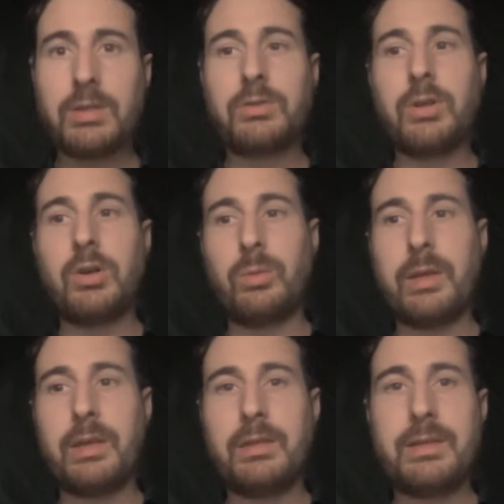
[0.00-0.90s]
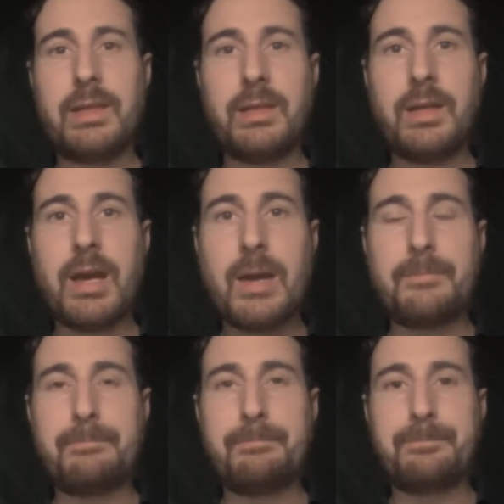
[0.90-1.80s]
So we did
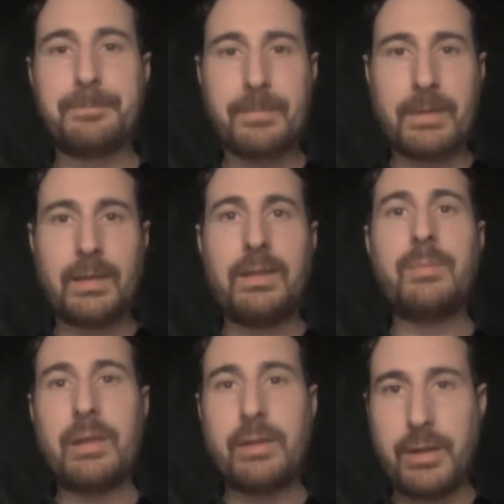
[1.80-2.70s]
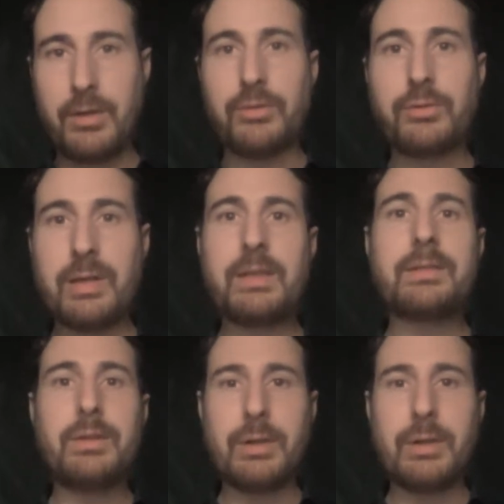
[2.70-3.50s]
limited theater screenings,